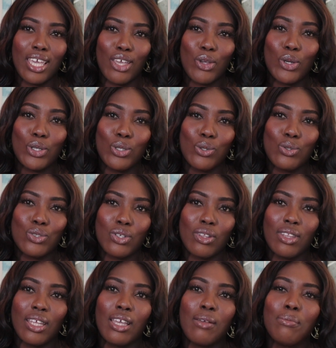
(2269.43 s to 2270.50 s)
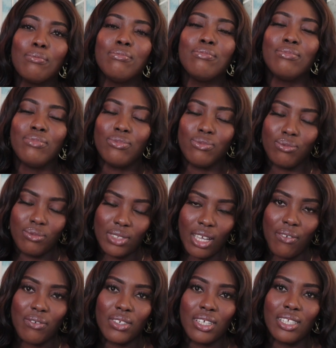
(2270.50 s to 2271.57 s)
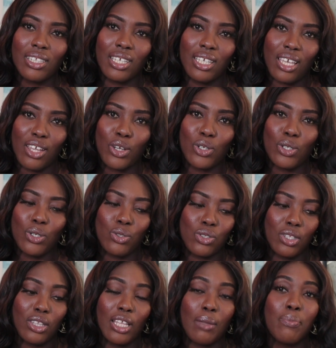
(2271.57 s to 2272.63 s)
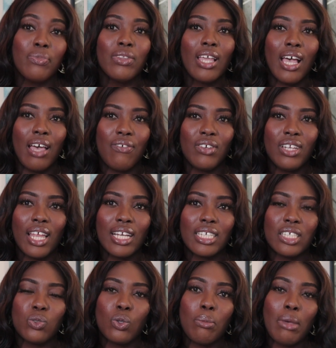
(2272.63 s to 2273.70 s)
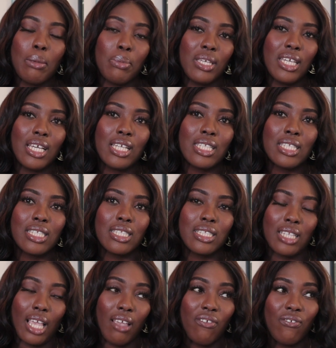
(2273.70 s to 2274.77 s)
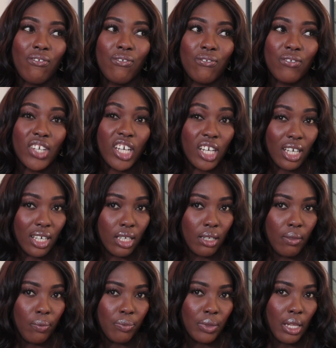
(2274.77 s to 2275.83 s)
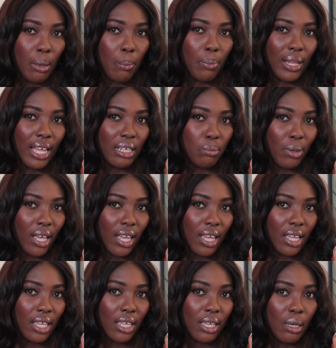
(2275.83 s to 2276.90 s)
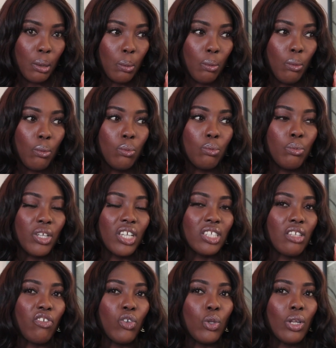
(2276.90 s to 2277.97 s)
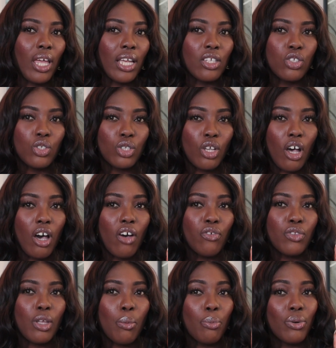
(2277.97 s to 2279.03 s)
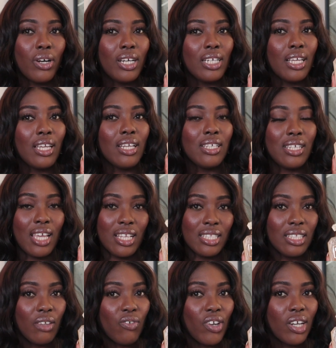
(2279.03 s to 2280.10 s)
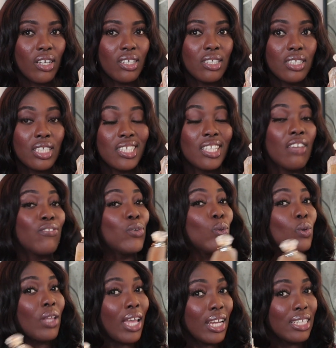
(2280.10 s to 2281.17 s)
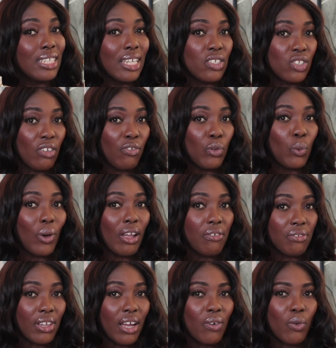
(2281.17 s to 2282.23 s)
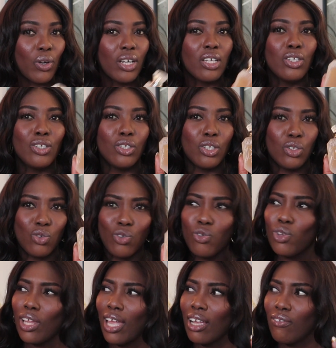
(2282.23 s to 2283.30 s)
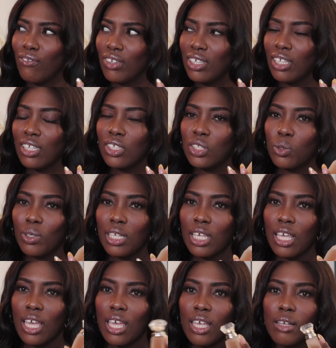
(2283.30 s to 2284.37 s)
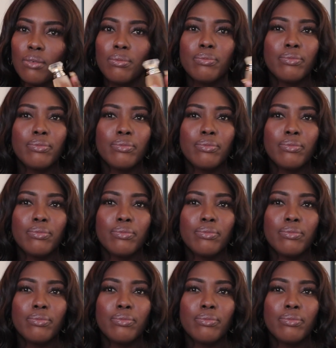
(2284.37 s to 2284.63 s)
get your nose on them, definitely get your nose on them. I feel like this one might be a safer blind buy, because if you like soft, pretty, dainty fragrances, if you like Deja Vu White Flower, you like Vanilla 28,